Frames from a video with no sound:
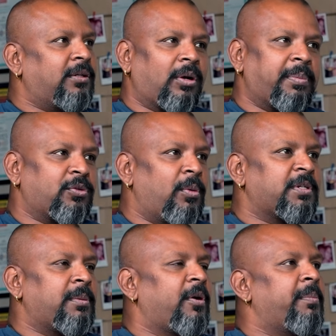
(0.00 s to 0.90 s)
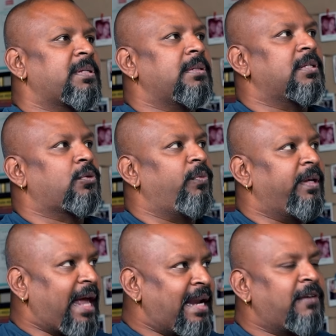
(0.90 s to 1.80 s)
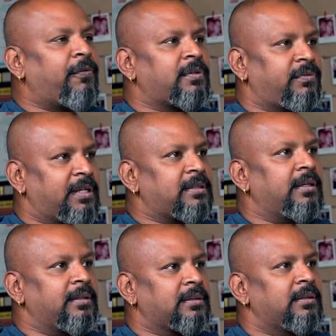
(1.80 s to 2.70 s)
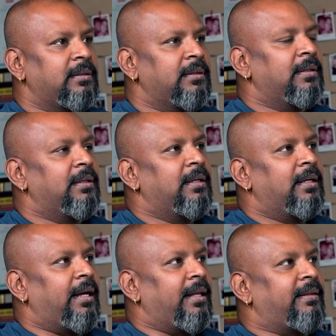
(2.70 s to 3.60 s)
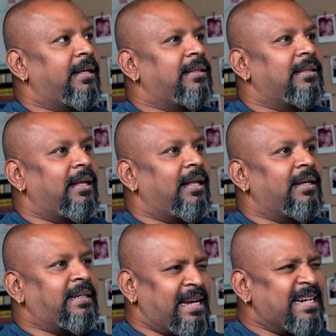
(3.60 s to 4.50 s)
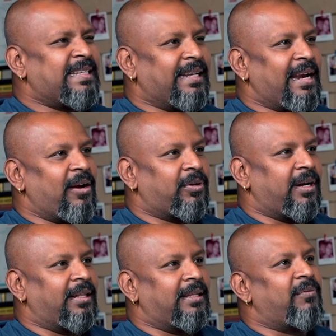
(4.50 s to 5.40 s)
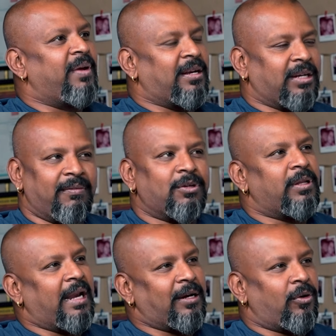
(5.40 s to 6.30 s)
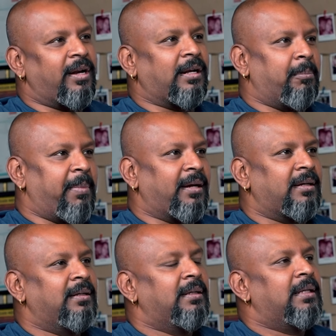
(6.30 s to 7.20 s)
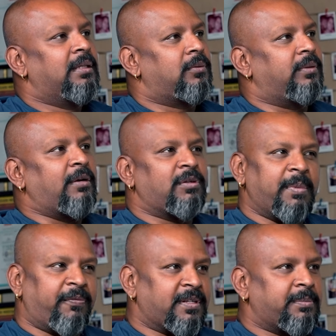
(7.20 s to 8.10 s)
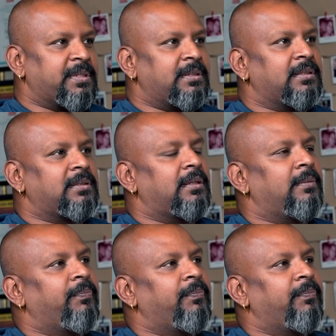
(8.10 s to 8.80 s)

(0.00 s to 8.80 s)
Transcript: He taught me so much about business. So we ran it for 6 years. And then the tenancy ran out, and then we had to give it to the landlord and come back. So that was my first business.